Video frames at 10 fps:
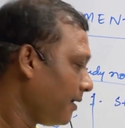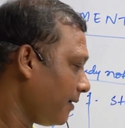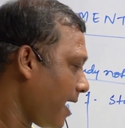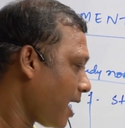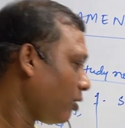
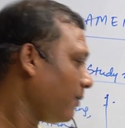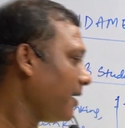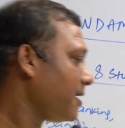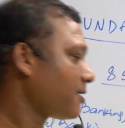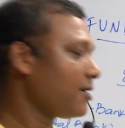There we will
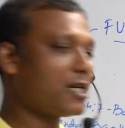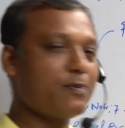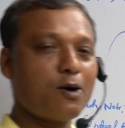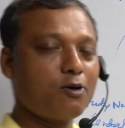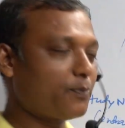discuss
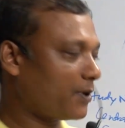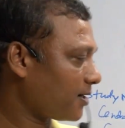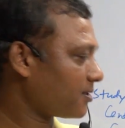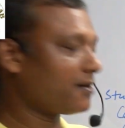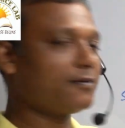about
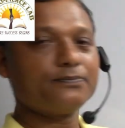production.